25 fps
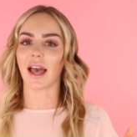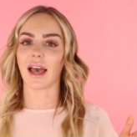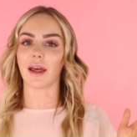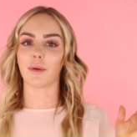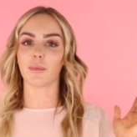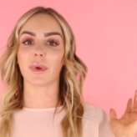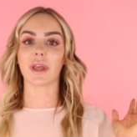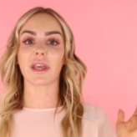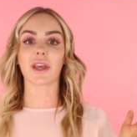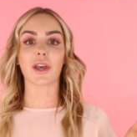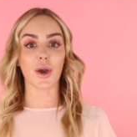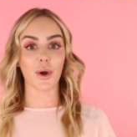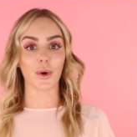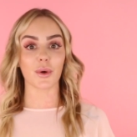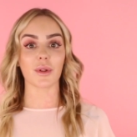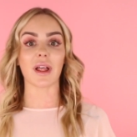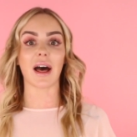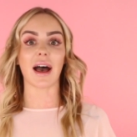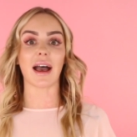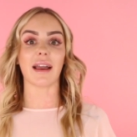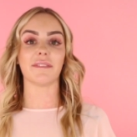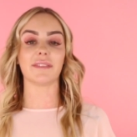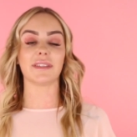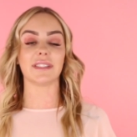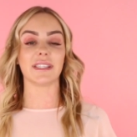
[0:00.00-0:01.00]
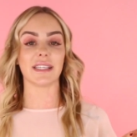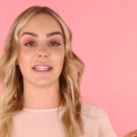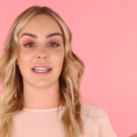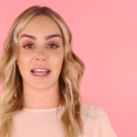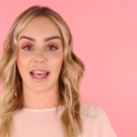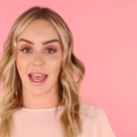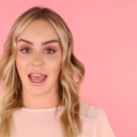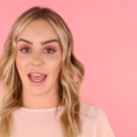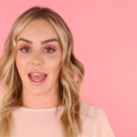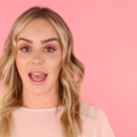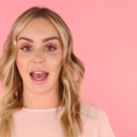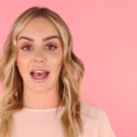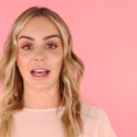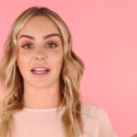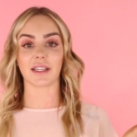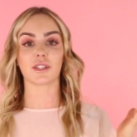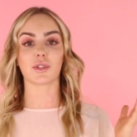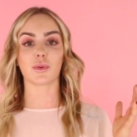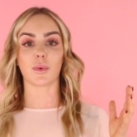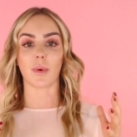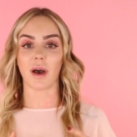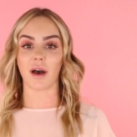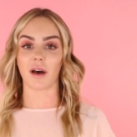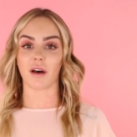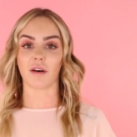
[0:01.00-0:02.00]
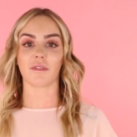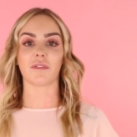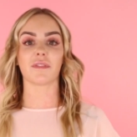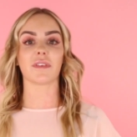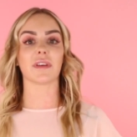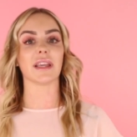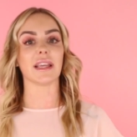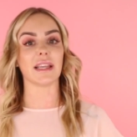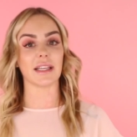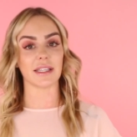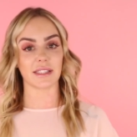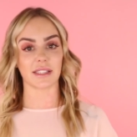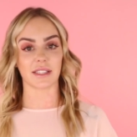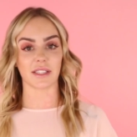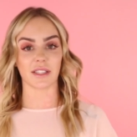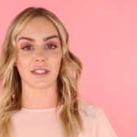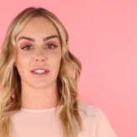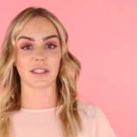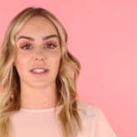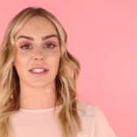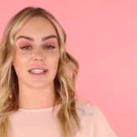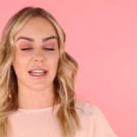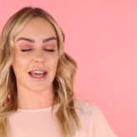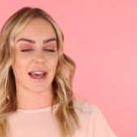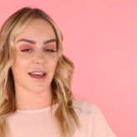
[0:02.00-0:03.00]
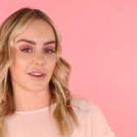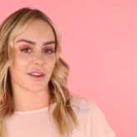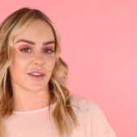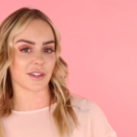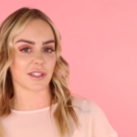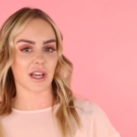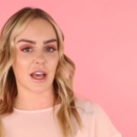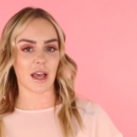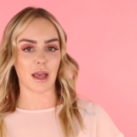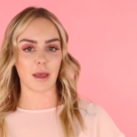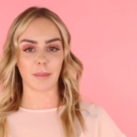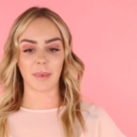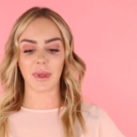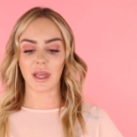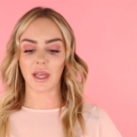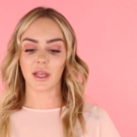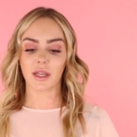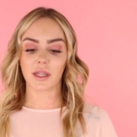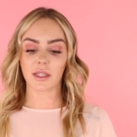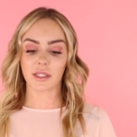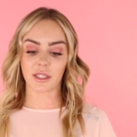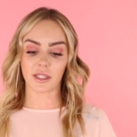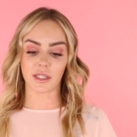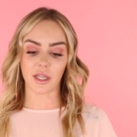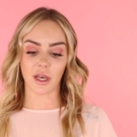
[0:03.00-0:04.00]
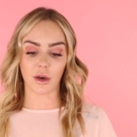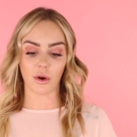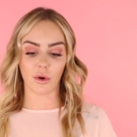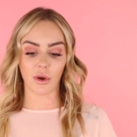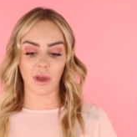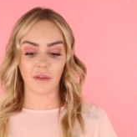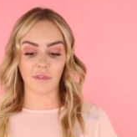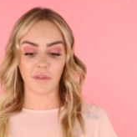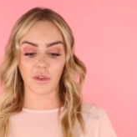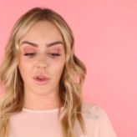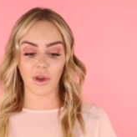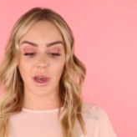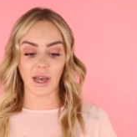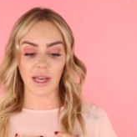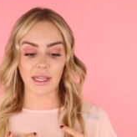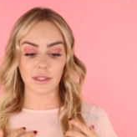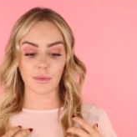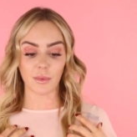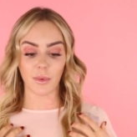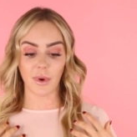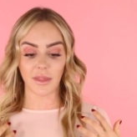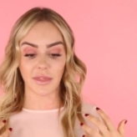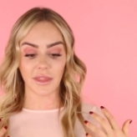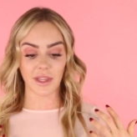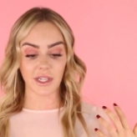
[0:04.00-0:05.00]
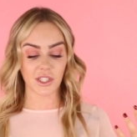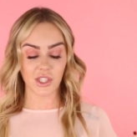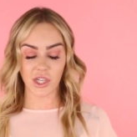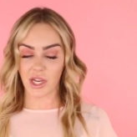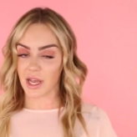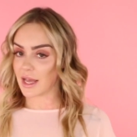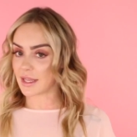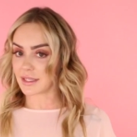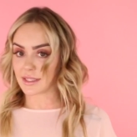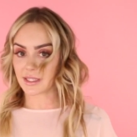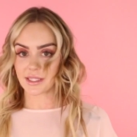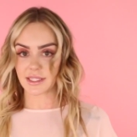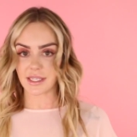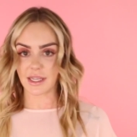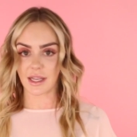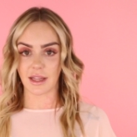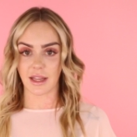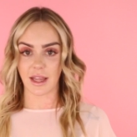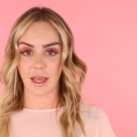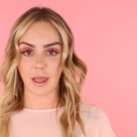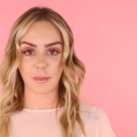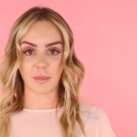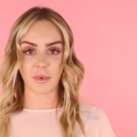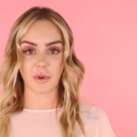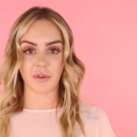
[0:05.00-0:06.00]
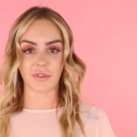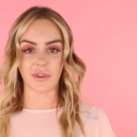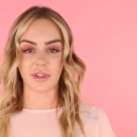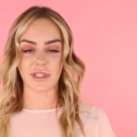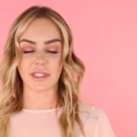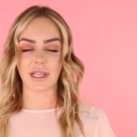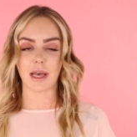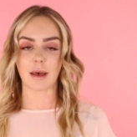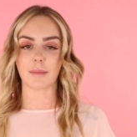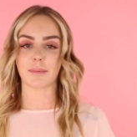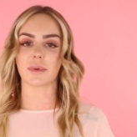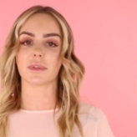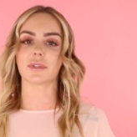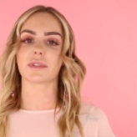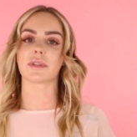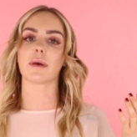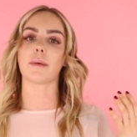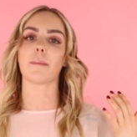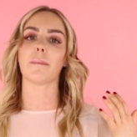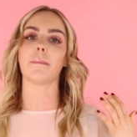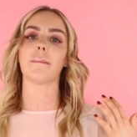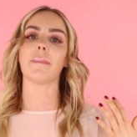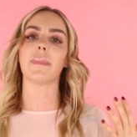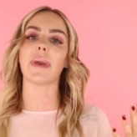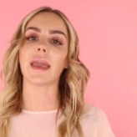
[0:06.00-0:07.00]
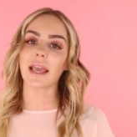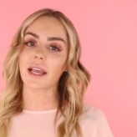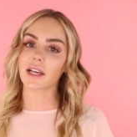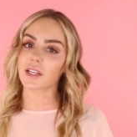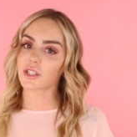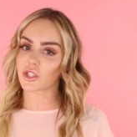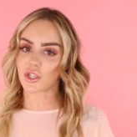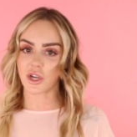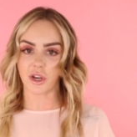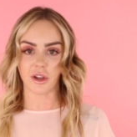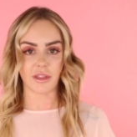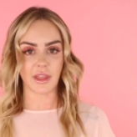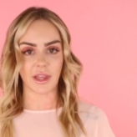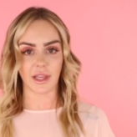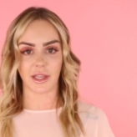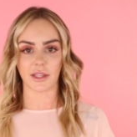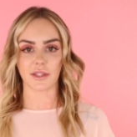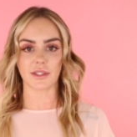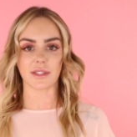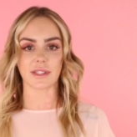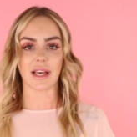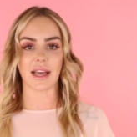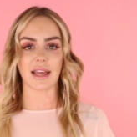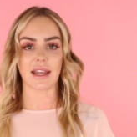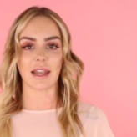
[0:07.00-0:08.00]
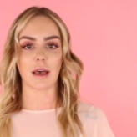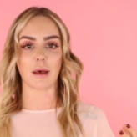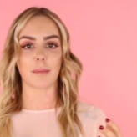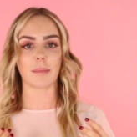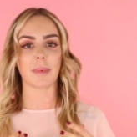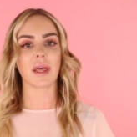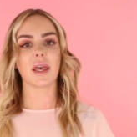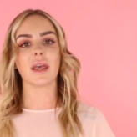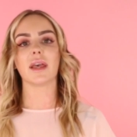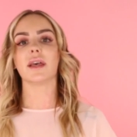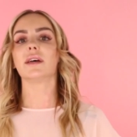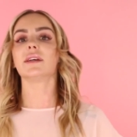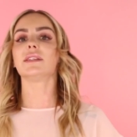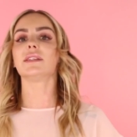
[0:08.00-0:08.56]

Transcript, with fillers: and we go live today at 12 Eastern Standard Time. So if you guys want the chance to claim your free samples, make sure that you sign up